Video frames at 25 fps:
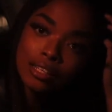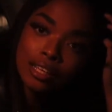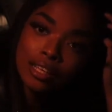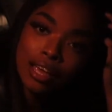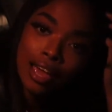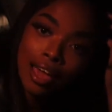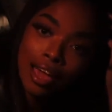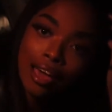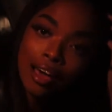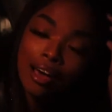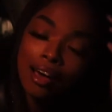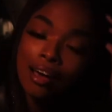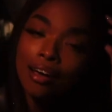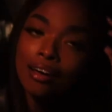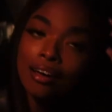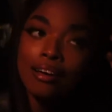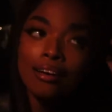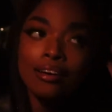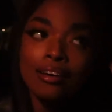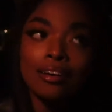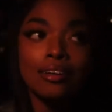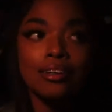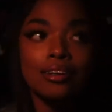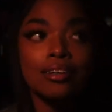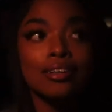yeah,
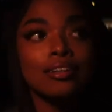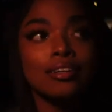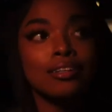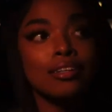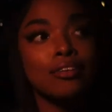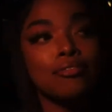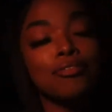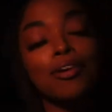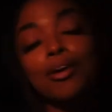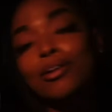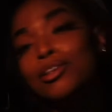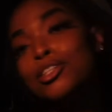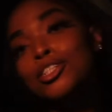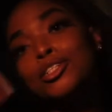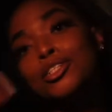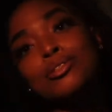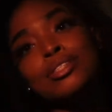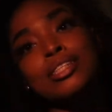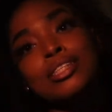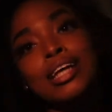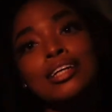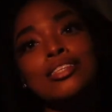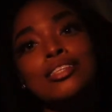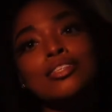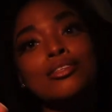the photo shoot's
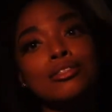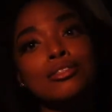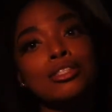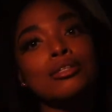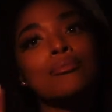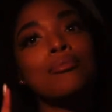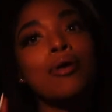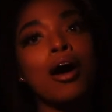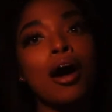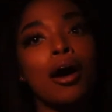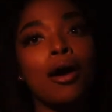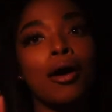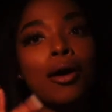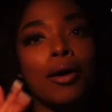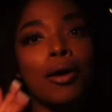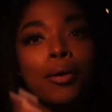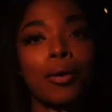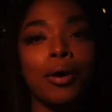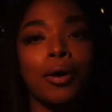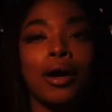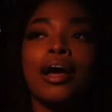not till tomorrow.